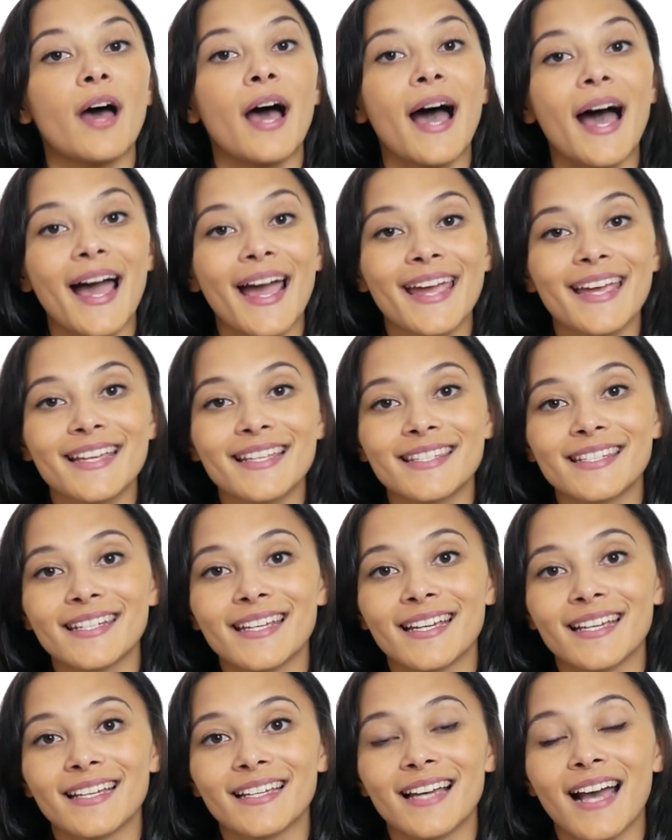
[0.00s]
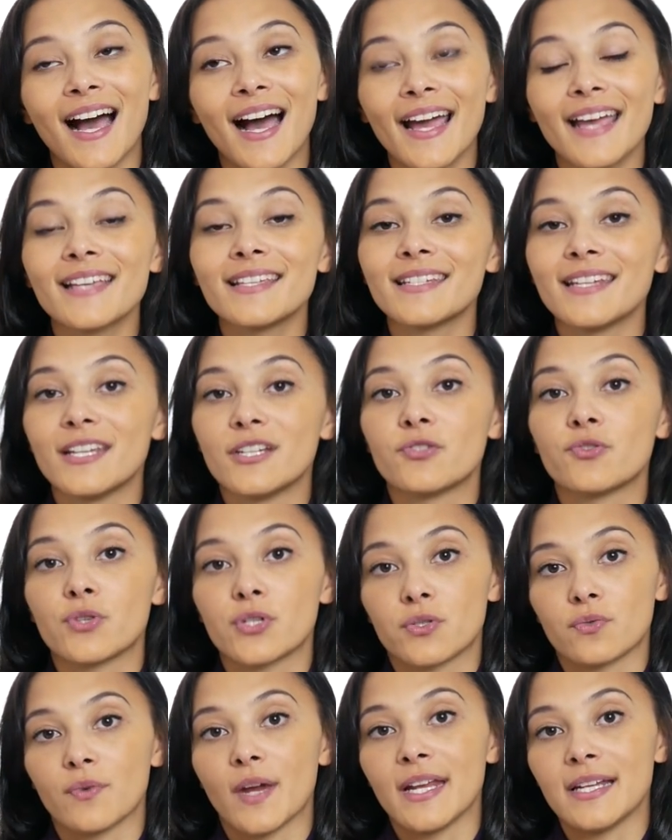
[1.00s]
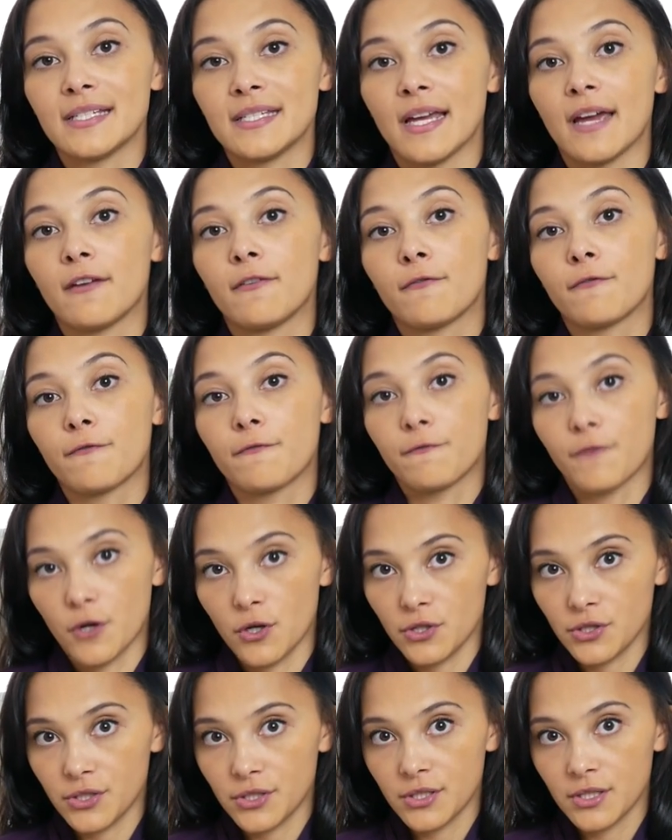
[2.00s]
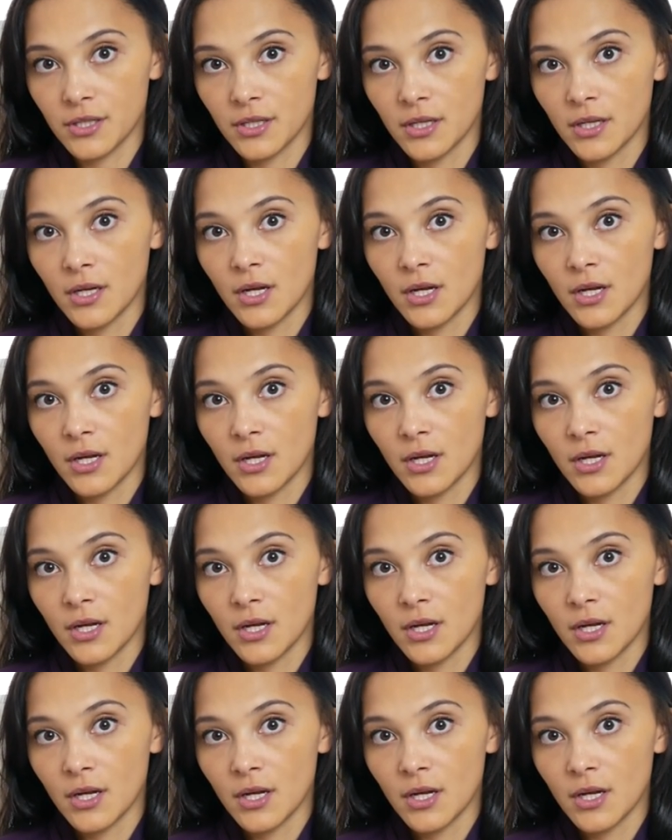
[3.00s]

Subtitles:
highest interest rate debt first.